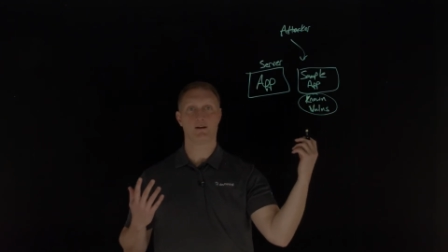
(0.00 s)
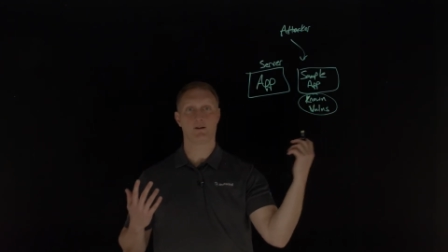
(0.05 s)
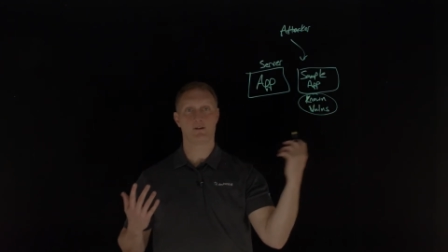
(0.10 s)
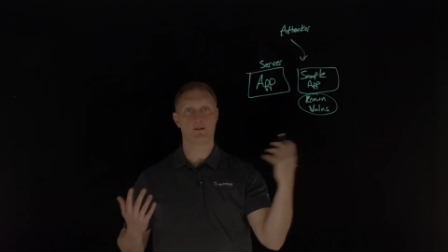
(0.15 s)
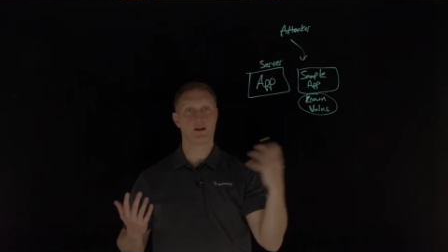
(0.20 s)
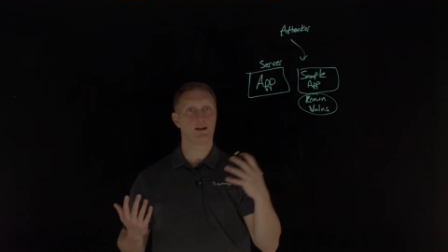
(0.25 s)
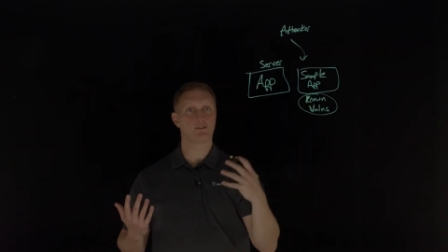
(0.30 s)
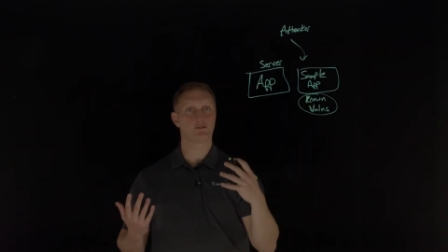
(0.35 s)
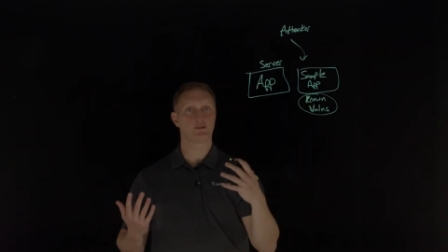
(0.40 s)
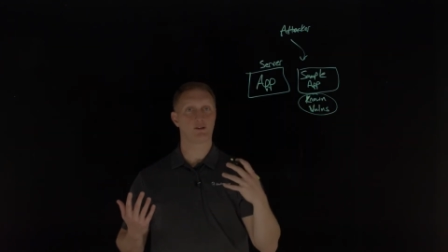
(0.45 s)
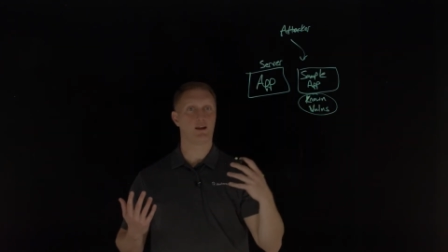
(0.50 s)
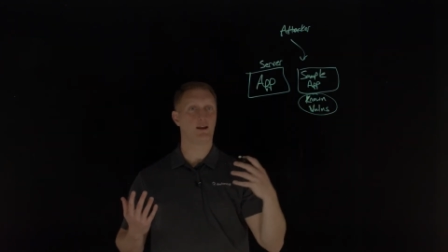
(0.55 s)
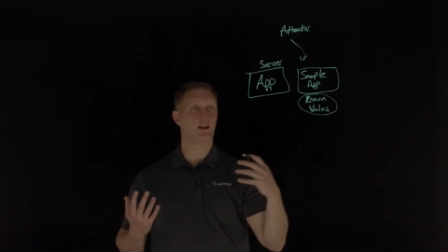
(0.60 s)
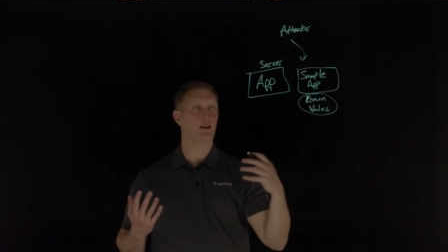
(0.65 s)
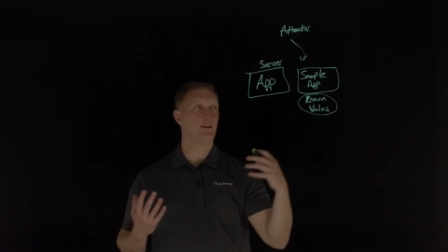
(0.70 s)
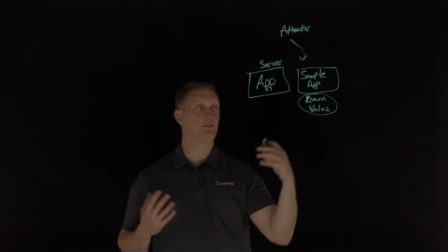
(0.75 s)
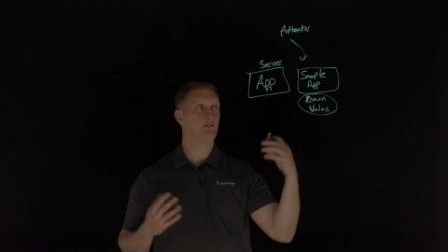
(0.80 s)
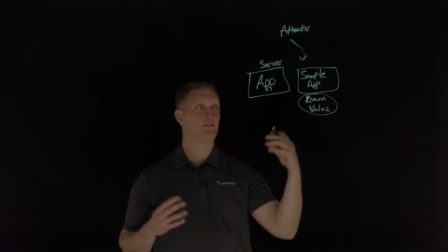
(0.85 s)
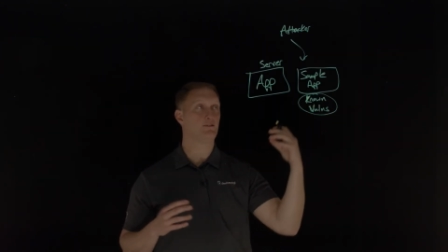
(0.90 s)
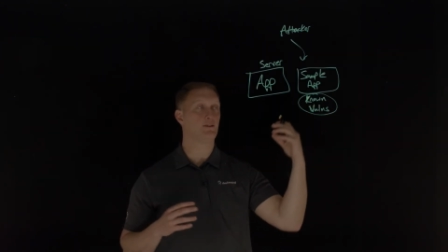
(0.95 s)
are not
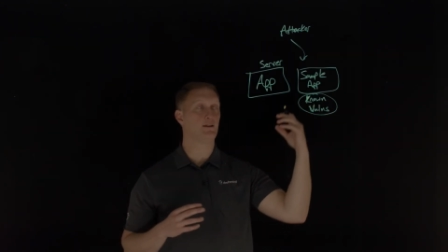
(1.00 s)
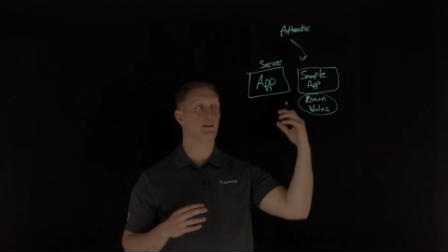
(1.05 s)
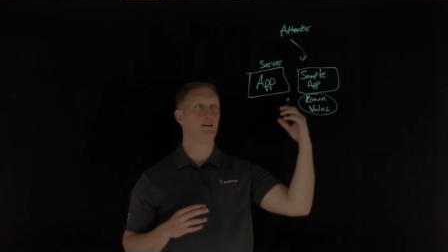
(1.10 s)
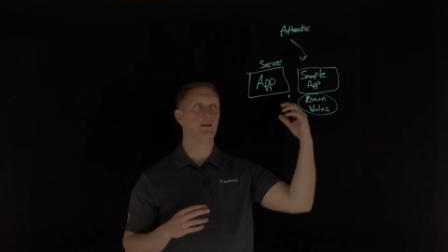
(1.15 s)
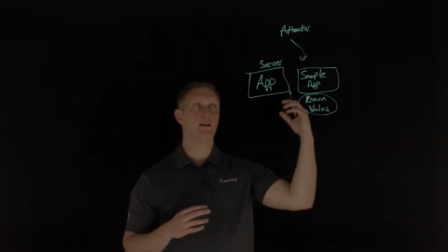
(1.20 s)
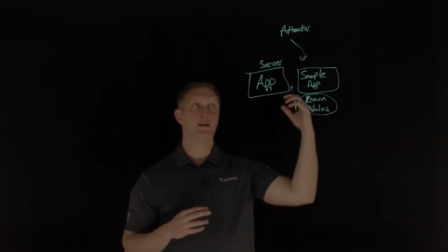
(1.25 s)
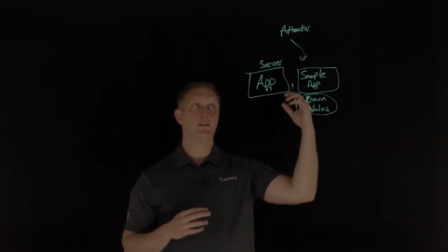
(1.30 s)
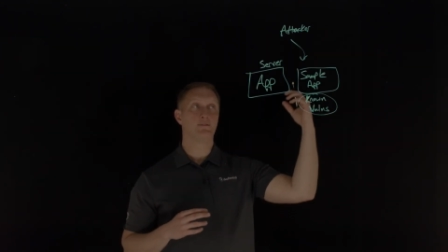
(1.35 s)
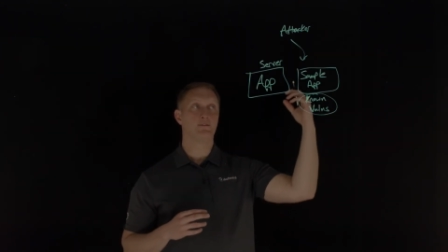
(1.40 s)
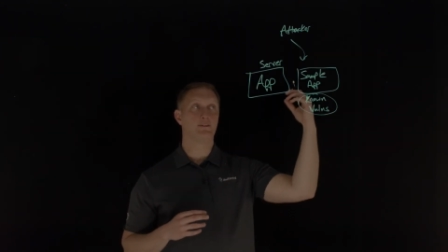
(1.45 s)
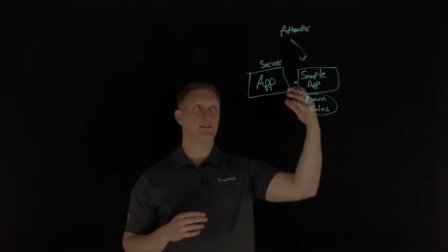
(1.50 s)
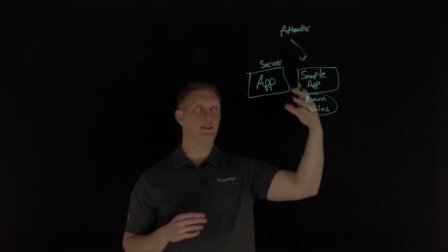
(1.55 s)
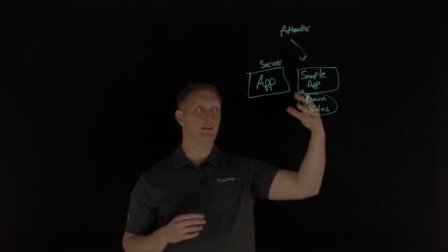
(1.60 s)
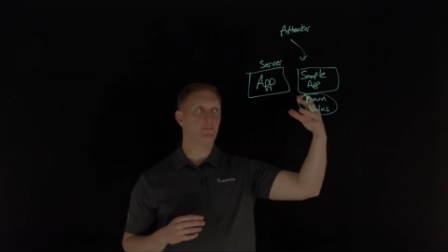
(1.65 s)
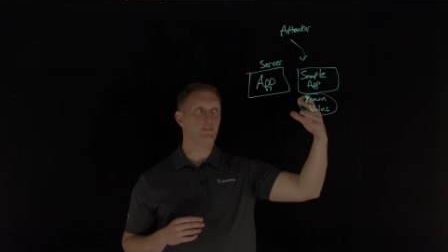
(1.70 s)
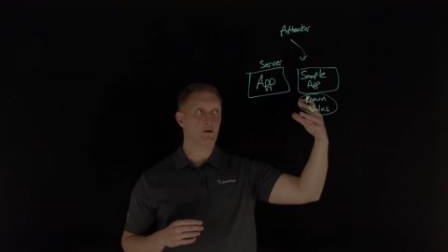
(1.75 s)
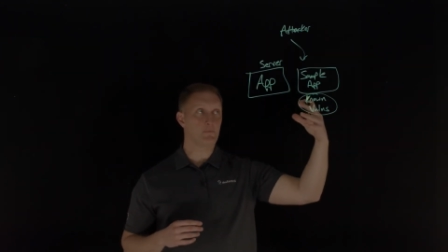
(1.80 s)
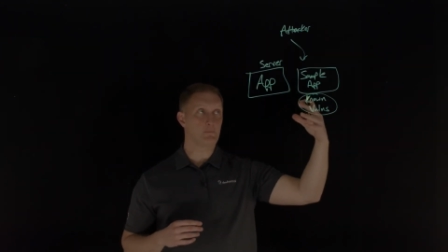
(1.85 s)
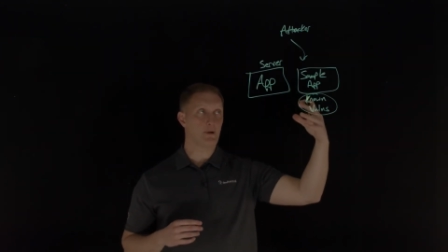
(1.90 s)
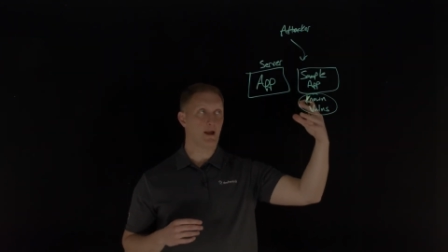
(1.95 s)
changed and the
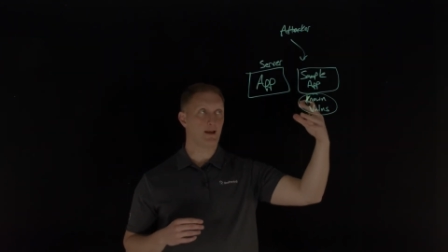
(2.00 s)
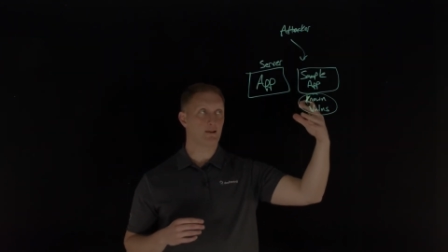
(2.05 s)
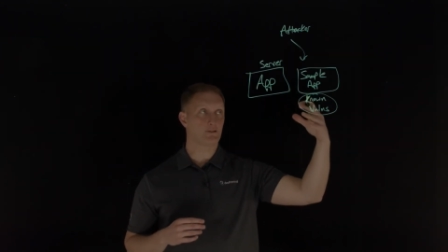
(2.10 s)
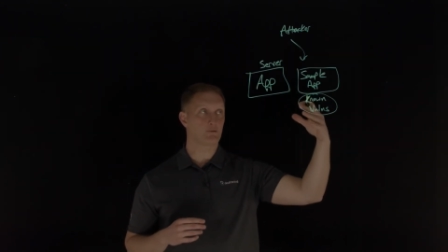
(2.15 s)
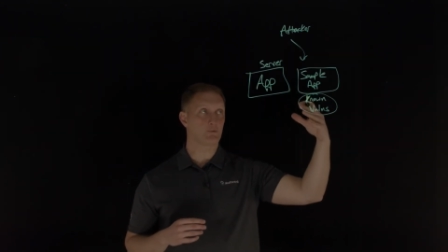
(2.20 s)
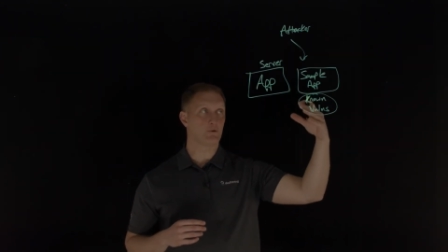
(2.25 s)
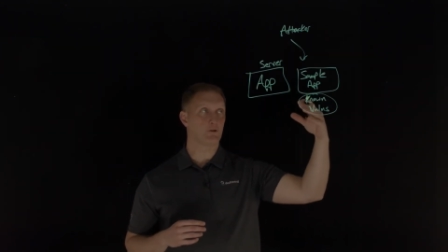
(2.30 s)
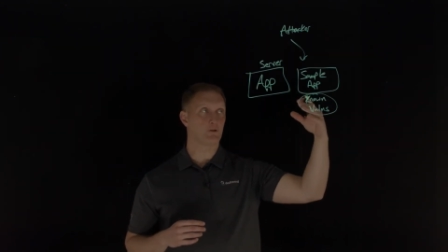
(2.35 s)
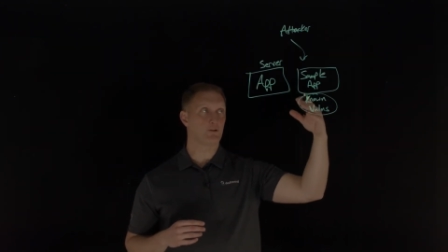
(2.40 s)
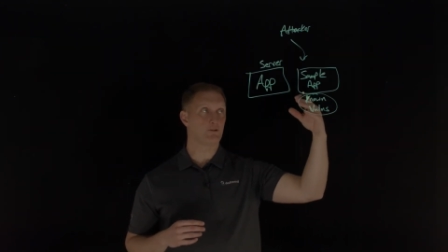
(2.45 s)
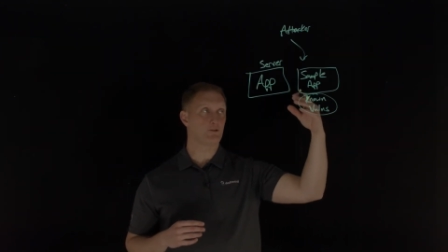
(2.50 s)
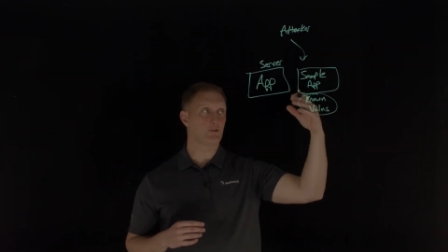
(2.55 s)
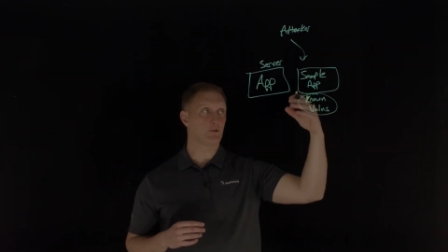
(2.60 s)
default passwords